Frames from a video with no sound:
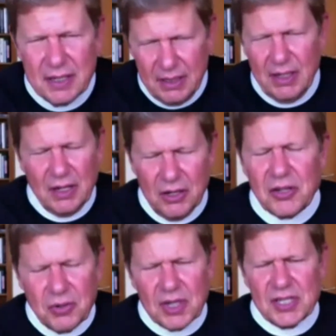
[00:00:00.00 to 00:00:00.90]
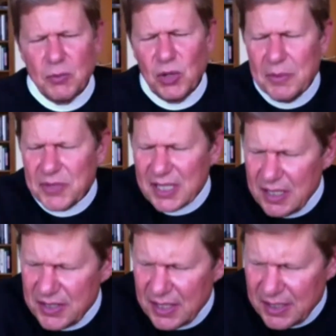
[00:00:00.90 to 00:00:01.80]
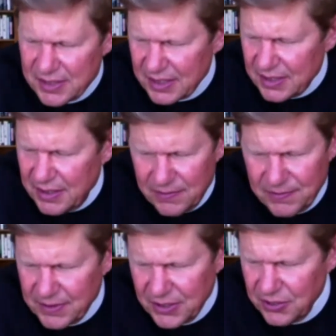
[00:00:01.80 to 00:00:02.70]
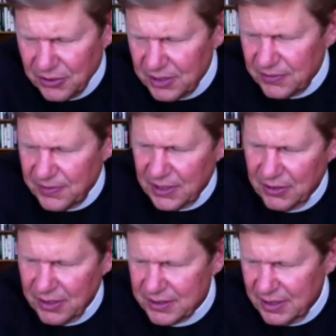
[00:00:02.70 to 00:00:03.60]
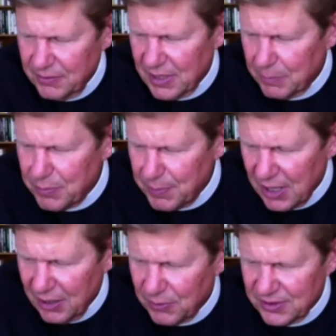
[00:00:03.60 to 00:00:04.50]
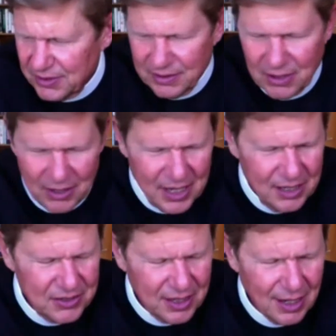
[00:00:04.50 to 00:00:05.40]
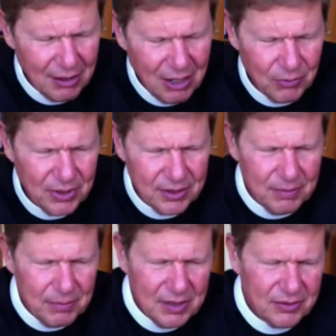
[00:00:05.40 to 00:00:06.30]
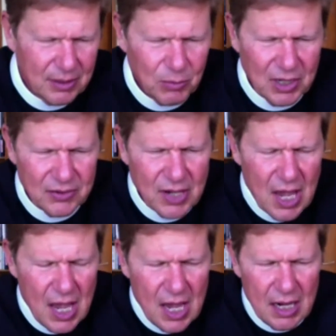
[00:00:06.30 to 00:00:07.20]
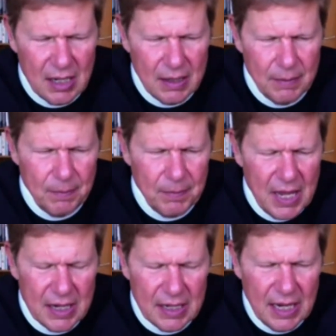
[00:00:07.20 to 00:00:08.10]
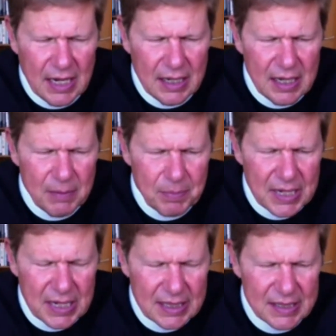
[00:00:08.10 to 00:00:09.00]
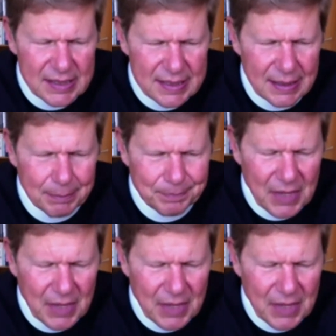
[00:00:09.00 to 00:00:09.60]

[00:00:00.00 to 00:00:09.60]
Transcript: Good question. Williams is a curious figure. He apparently wasn't all that easy to get along with in some ways, and he picked this up.